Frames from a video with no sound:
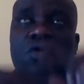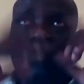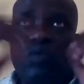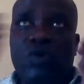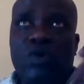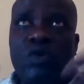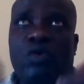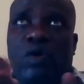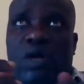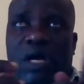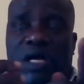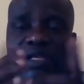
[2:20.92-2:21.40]

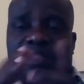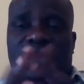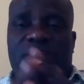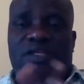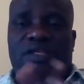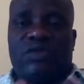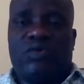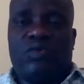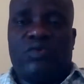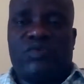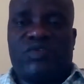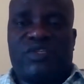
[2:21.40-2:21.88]
we look at the
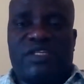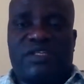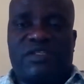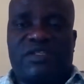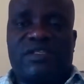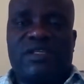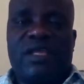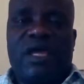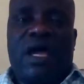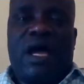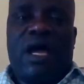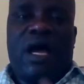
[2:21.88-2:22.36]

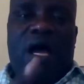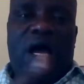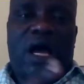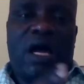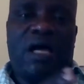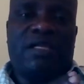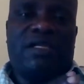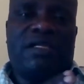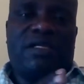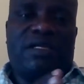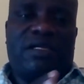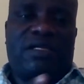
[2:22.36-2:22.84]
uses,
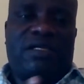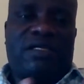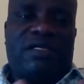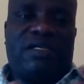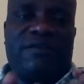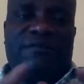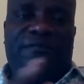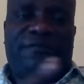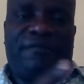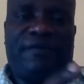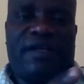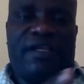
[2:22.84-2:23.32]
and
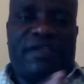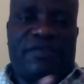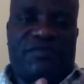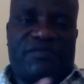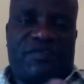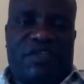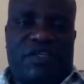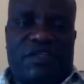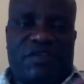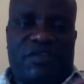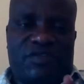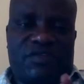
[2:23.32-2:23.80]

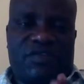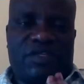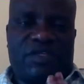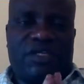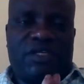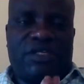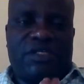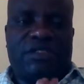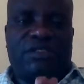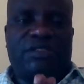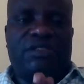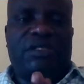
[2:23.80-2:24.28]
differences
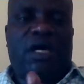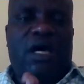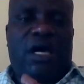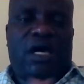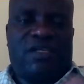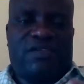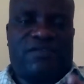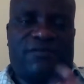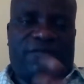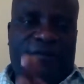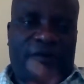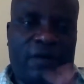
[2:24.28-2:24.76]
in
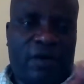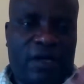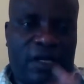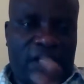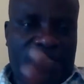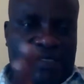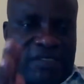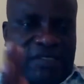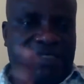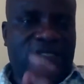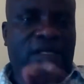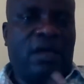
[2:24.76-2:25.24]
as far
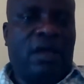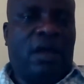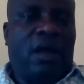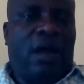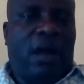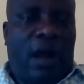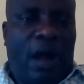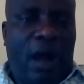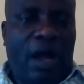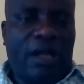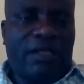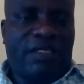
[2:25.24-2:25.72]
as
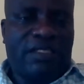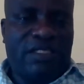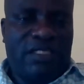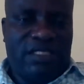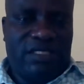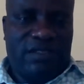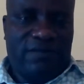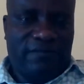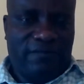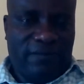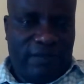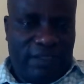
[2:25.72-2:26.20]

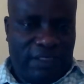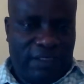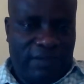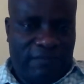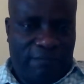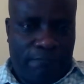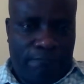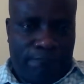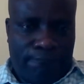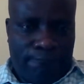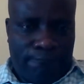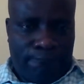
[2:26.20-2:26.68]
active and
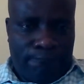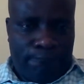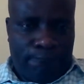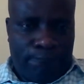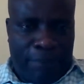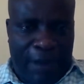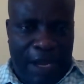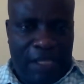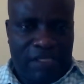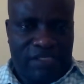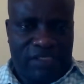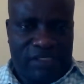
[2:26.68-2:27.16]

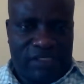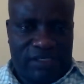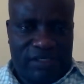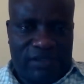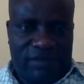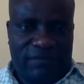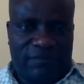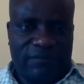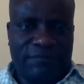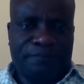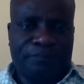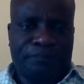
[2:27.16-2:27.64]

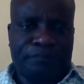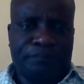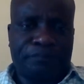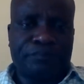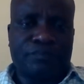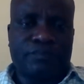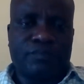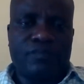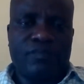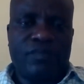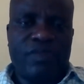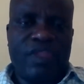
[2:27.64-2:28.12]
passive
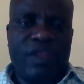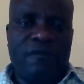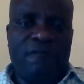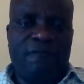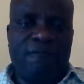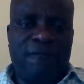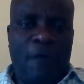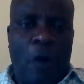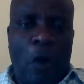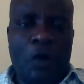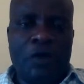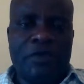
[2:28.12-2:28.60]

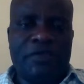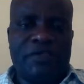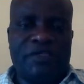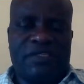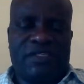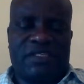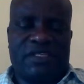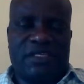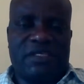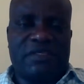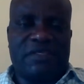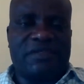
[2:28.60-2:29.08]

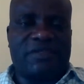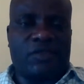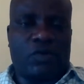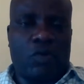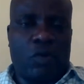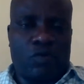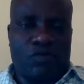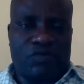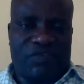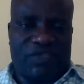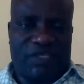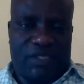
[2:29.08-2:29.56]
voice is
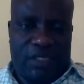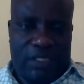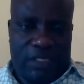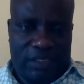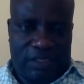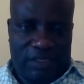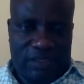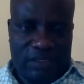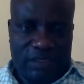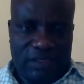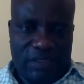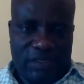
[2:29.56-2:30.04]
concerned.
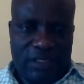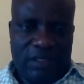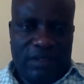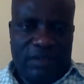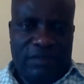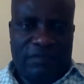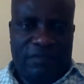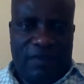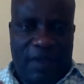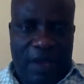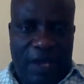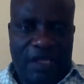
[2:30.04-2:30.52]

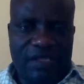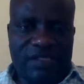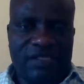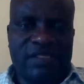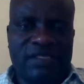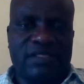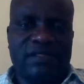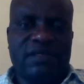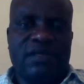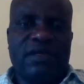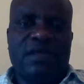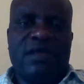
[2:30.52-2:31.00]

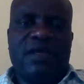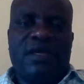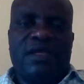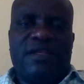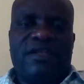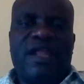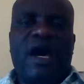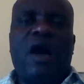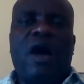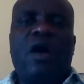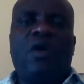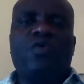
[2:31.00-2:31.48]
Thus,
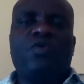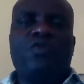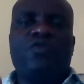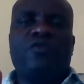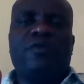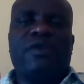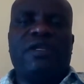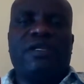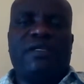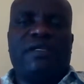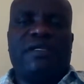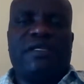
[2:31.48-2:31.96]

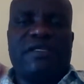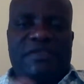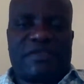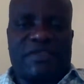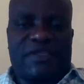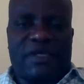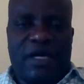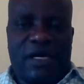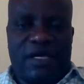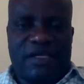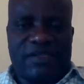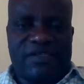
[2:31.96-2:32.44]
now we will
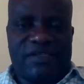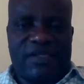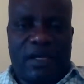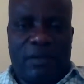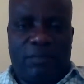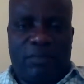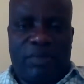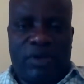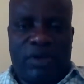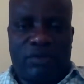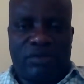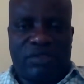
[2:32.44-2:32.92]
discuss
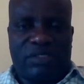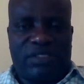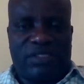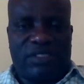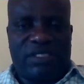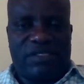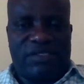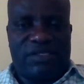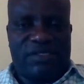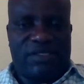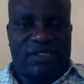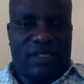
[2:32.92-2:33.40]
about
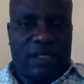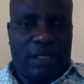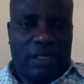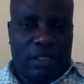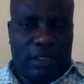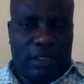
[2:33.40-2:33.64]
this